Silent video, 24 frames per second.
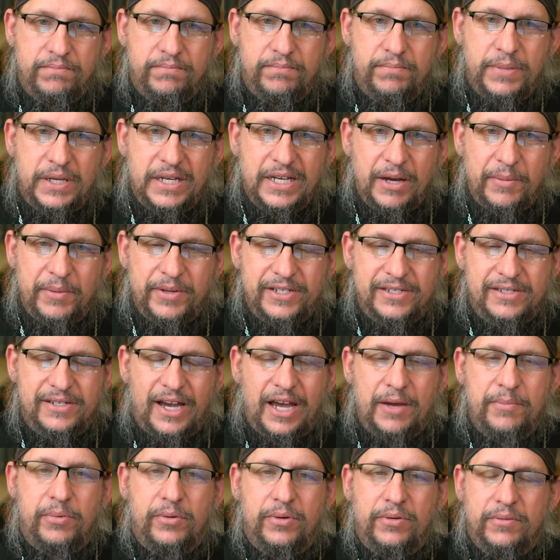Become a
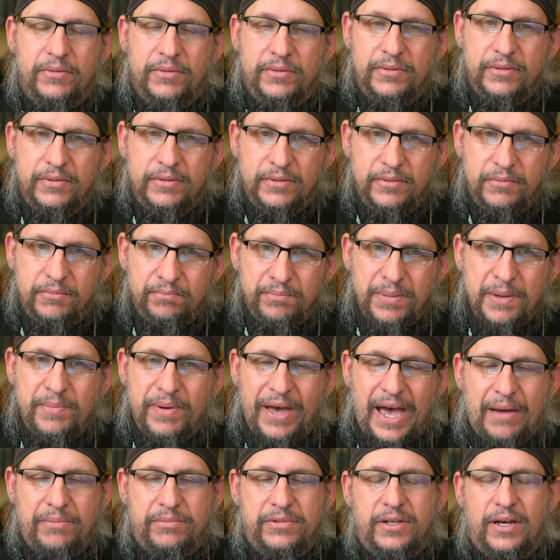disciple, be
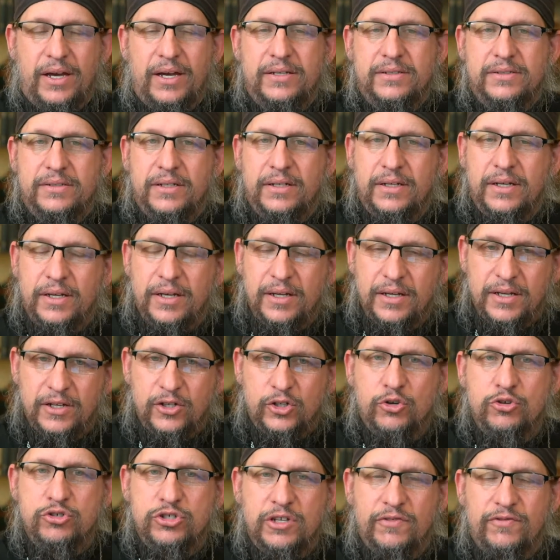baptized,
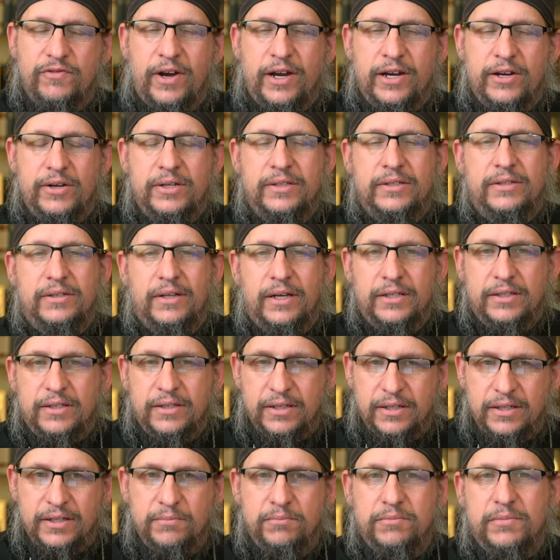crucify your intellect,
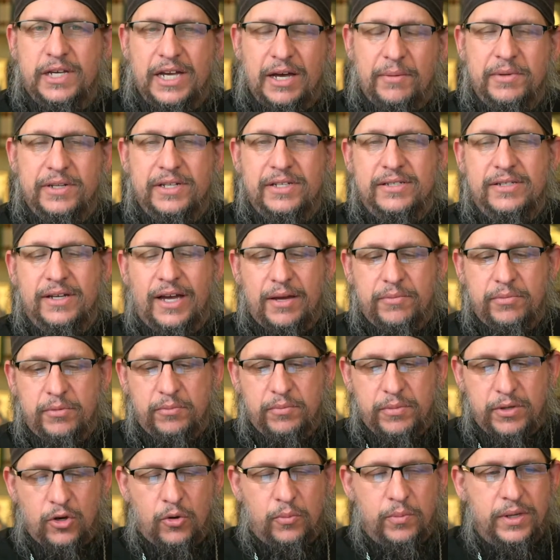become a disciple,
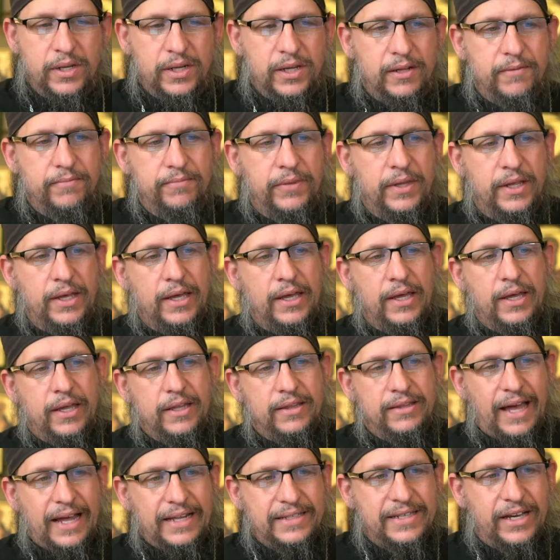be obedient.
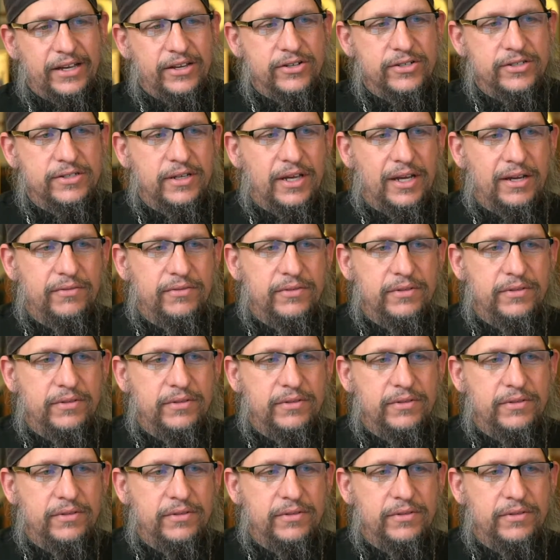That's how you're saved.